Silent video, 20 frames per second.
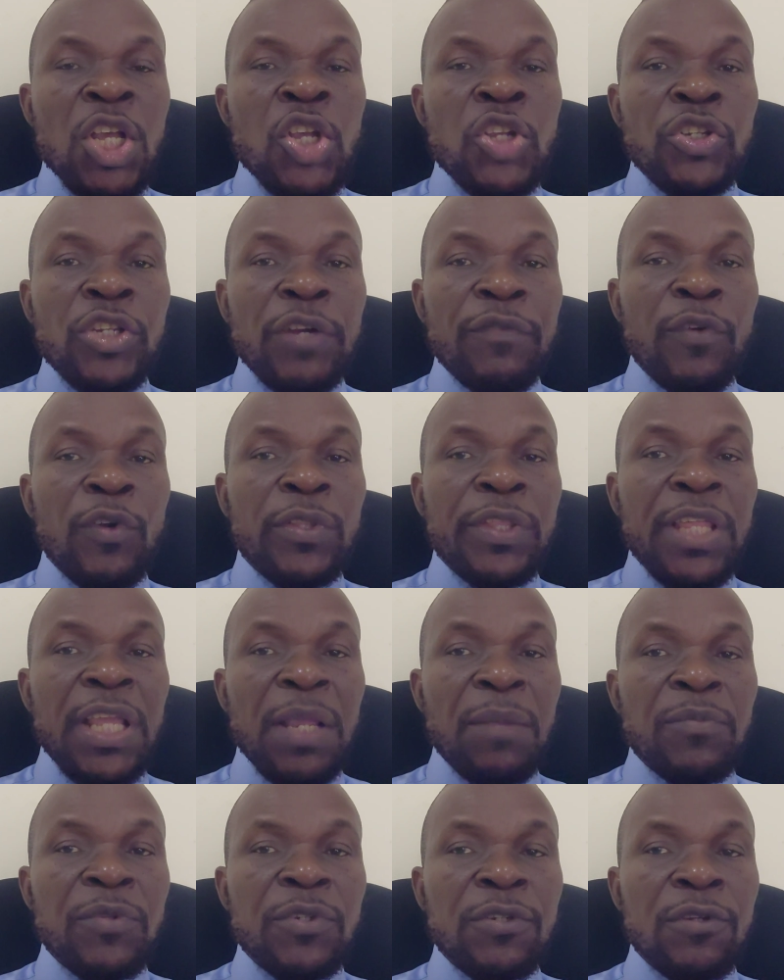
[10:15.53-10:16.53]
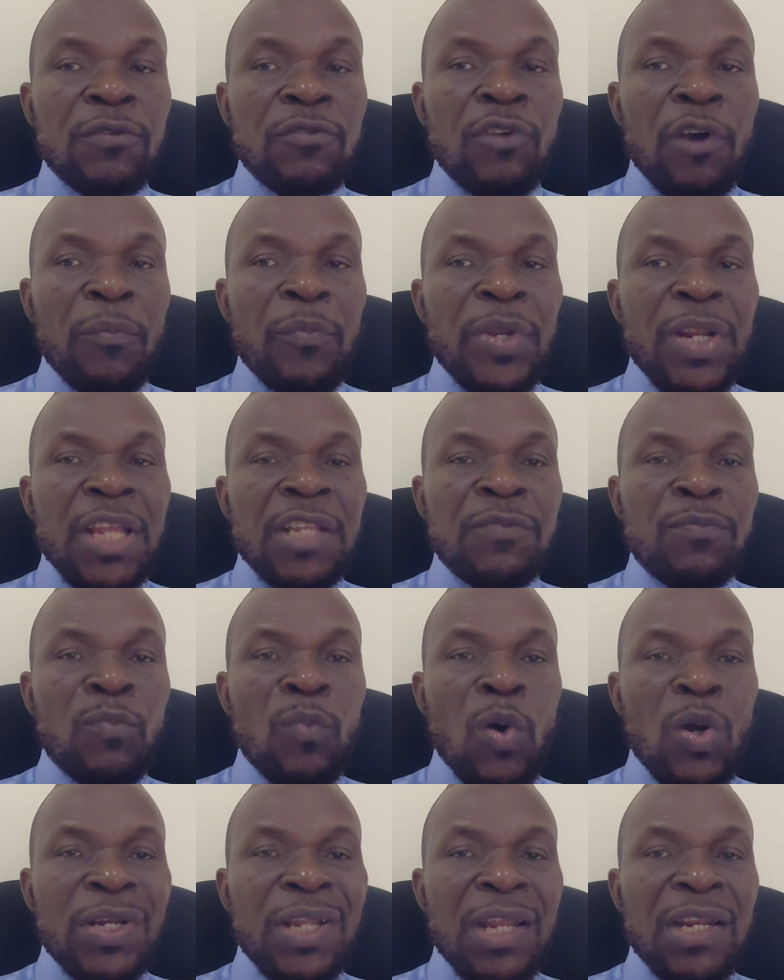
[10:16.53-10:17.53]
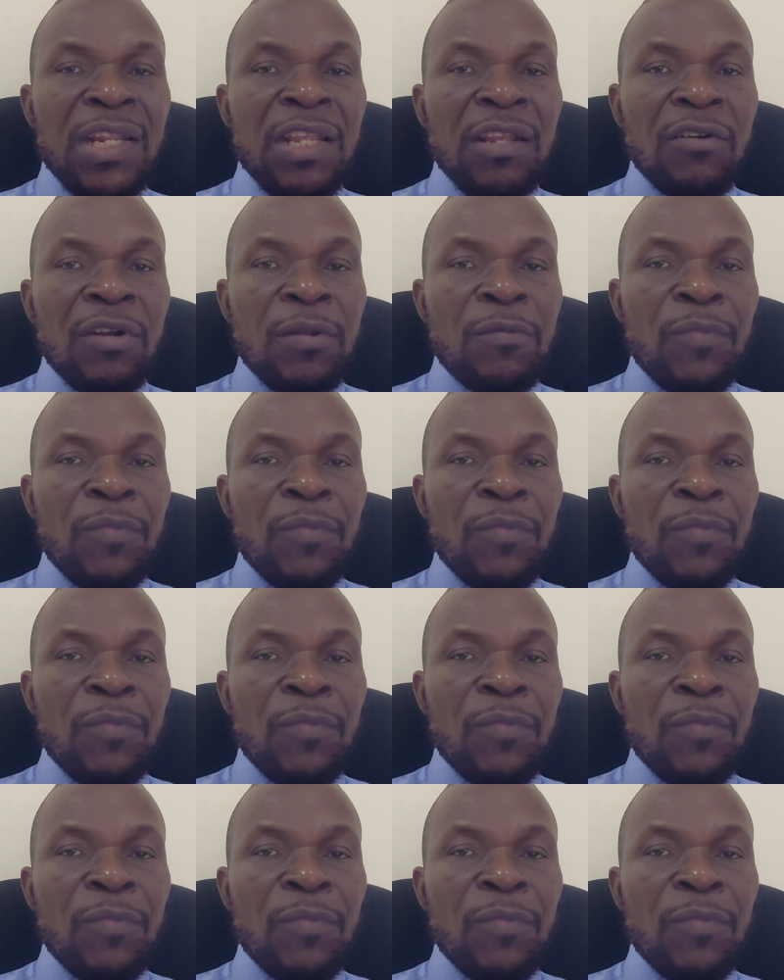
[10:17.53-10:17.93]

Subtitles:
Several themes dominate modern